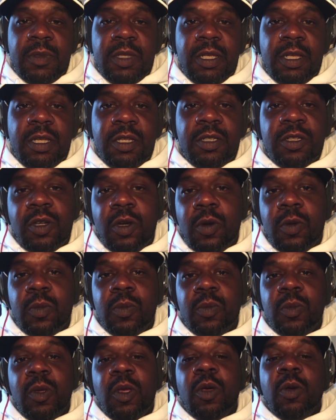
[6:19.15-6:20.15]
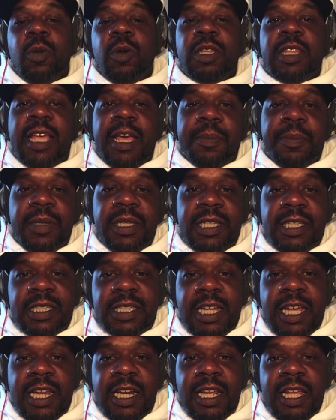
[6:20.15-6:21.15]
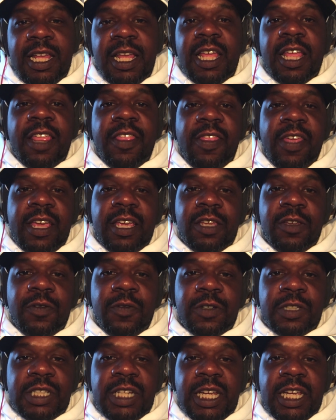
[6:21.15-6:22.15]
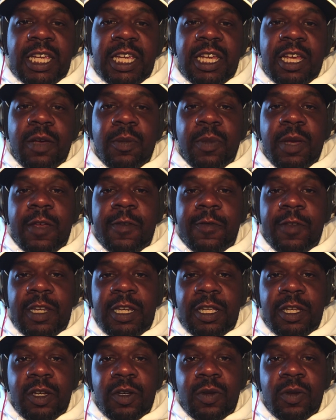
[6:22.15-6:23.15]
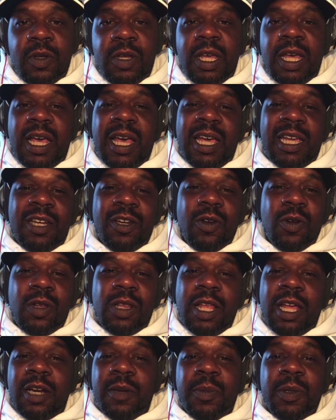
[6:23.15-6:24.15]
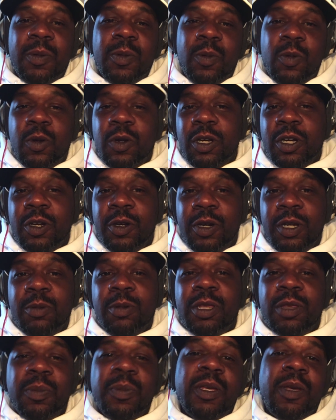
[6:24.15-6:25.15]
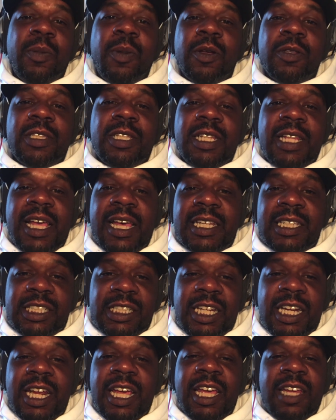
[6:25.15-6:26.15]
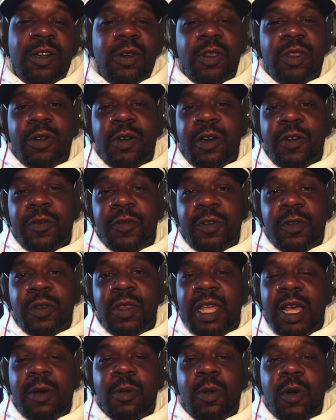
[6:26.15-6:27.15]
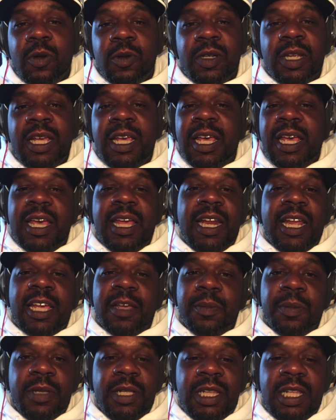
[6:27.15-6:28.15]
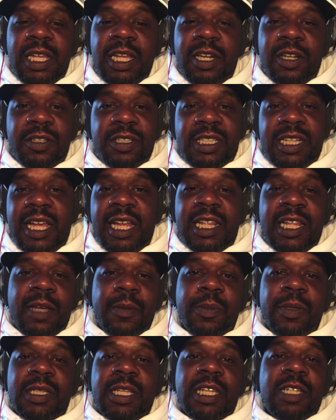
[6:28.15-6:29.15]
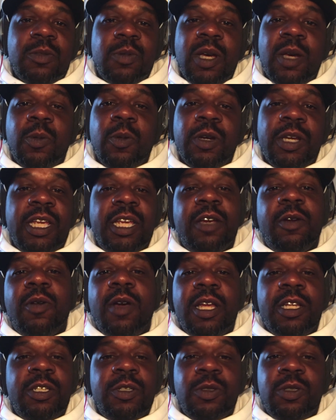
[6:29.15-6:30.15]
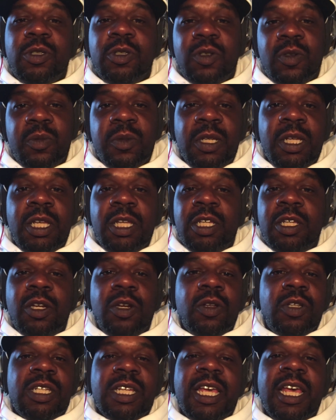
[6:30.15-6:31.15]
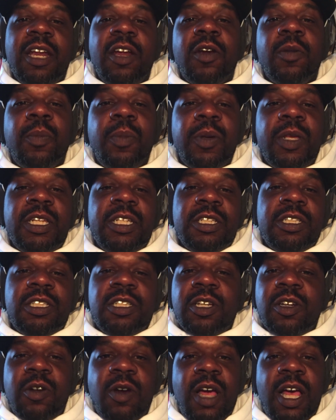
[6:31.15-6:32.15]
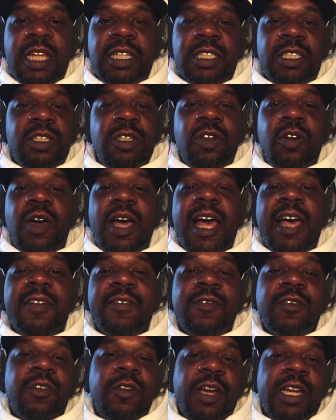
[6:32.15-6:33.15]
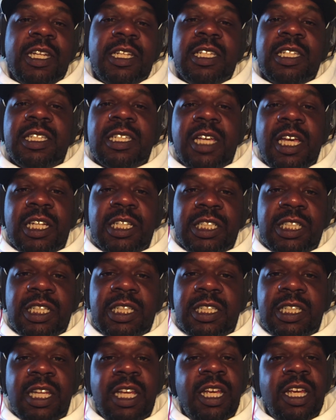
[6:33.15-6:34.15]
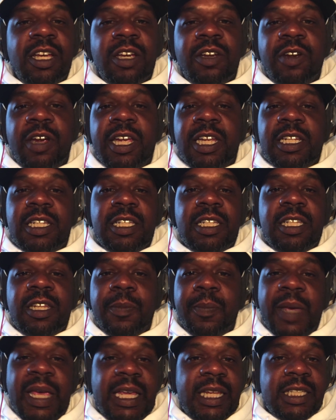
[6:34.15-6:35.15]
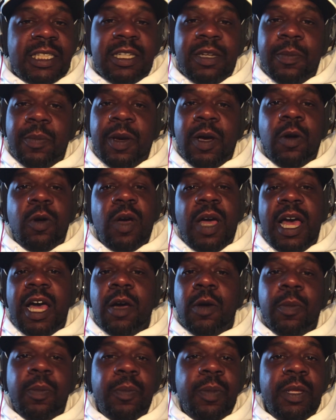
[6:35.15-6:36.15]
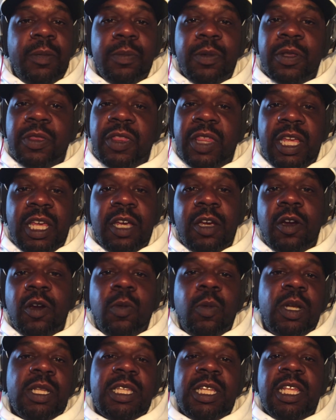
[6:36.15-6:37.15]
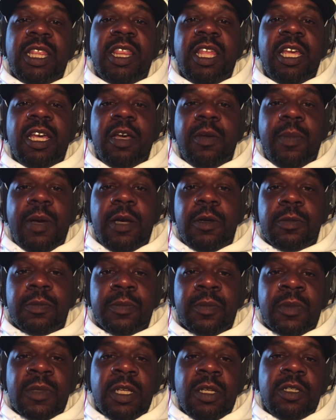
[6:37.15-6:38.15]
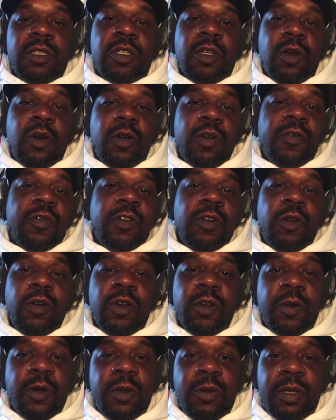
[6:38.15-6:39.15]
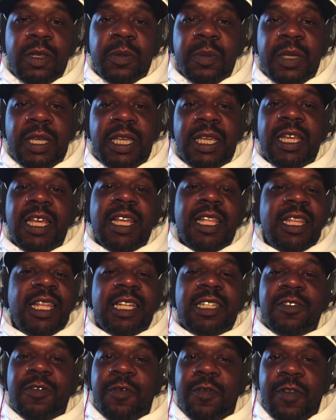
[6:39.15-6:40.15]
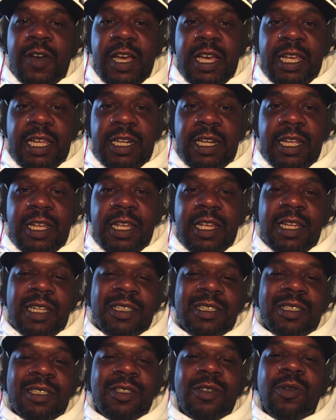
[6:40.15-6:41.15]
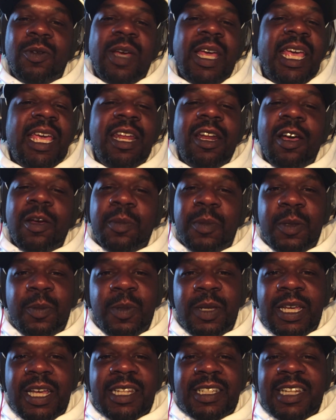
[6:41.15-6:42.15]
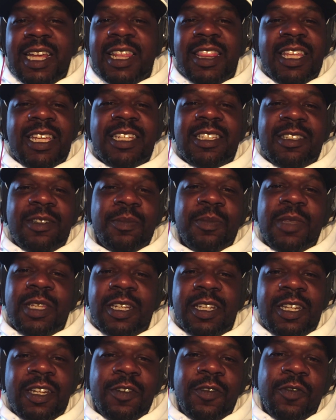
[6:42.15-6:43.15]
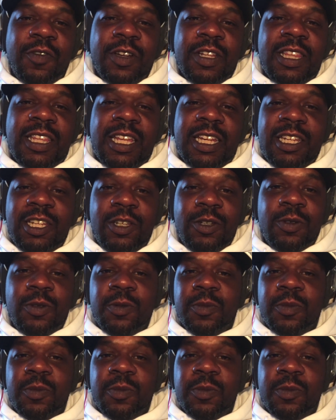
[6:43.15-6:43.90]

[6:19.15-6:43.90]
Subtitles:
So, with that being said, thank you for checking out my video. I know a lot of people won't agree with me about The Last Jedi. I know there are a few that won't, and I completely understand that. But that's why we're here on YouTube, you know, to get our opinions across, you know, have great discussions, great debates about how people think or what they think about. So if you don't agree with me, that's fine. Just don't hate on me because I think something different than you.